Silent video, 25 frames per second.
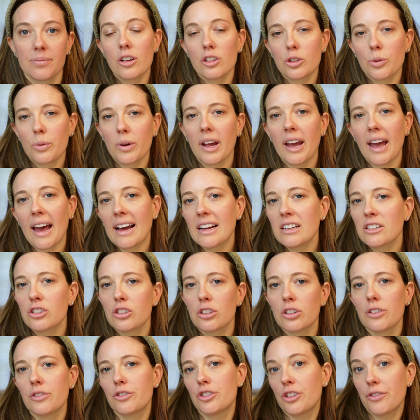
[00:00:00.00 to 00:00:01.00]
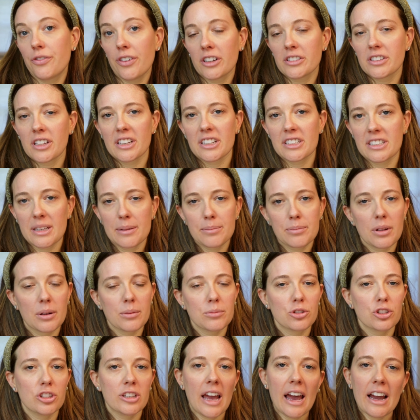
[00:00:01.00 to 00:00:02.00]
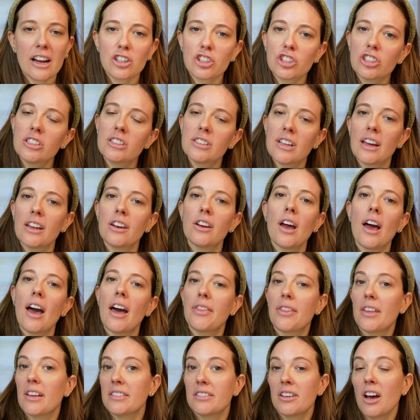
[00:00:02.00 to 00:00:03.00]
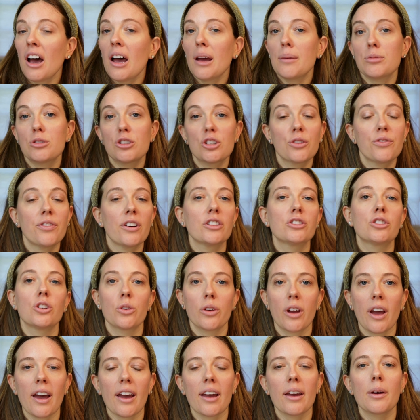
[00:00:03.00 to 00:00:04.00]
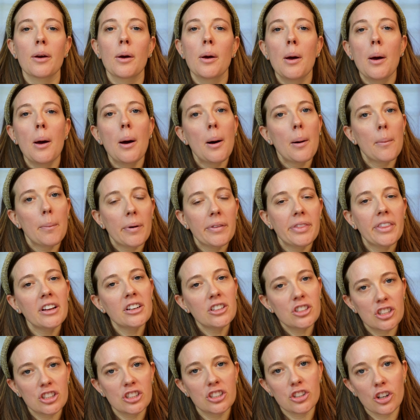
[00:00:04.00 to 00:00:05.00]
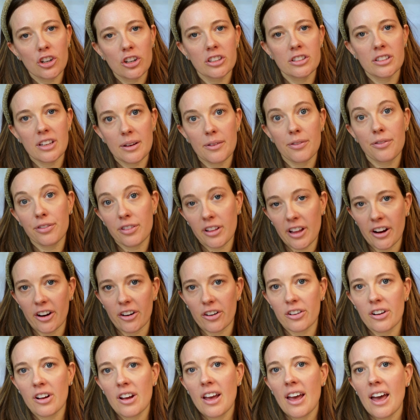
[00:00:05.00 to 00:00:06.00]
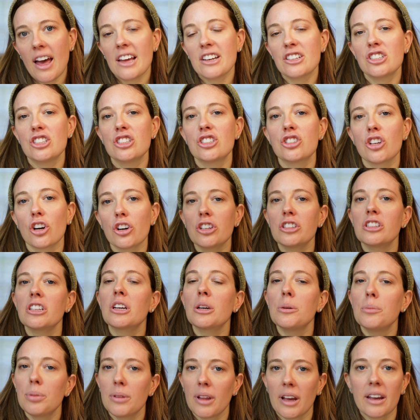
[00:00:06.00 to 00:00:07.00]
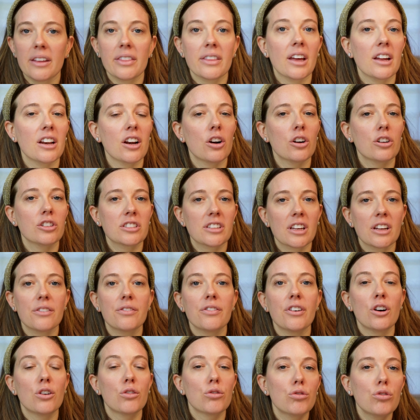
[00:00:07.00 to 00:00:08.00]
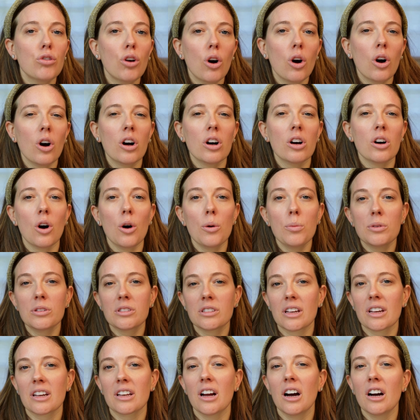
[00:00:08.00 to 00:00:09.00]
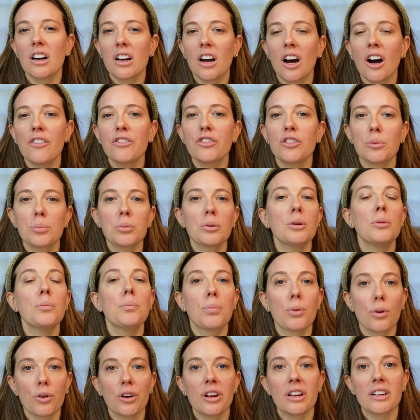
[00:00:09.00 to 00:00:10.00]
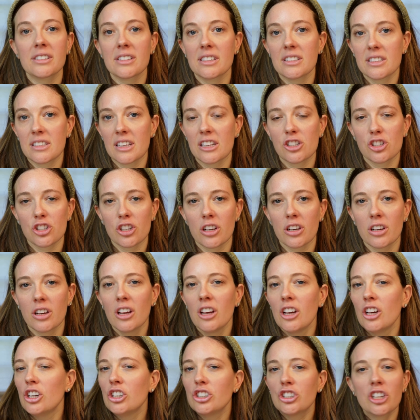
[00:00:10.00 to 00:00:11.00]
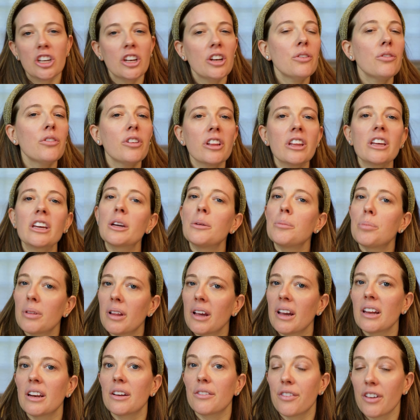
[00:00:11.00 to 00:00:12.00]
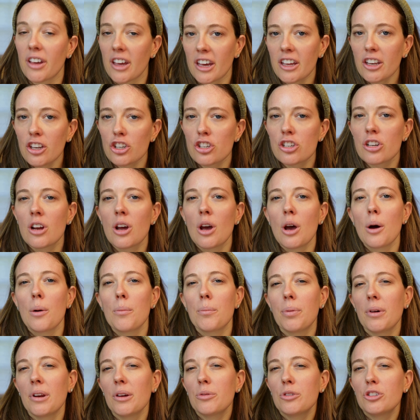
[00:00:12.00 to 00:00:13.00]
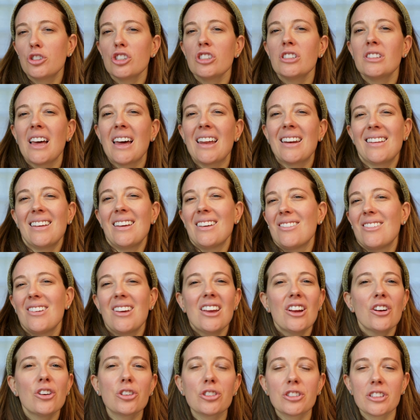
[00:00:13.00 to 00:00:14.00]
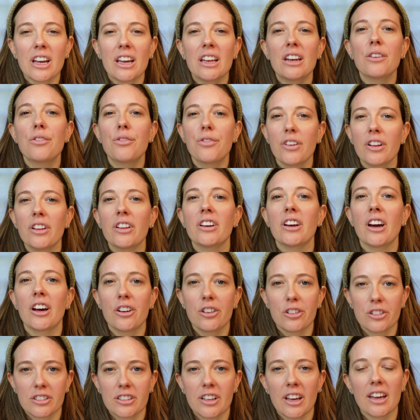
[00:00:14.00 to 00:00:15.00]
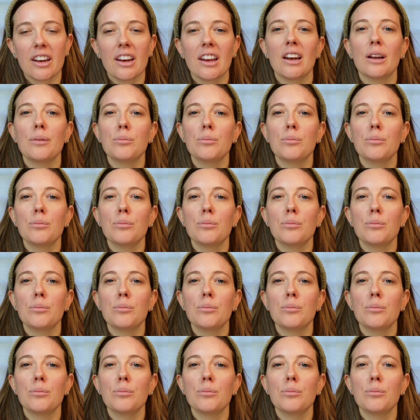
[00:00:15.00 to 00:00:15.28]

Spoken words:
So when I asked her if she felt any symptoms, she actually said at the time she felt okay. But then she started to flare and she started to complain that her skin felt raw, almost like an uncomfortable burning sensation. She didn't really complain of itch, but it was just that irritated feeling on her skin.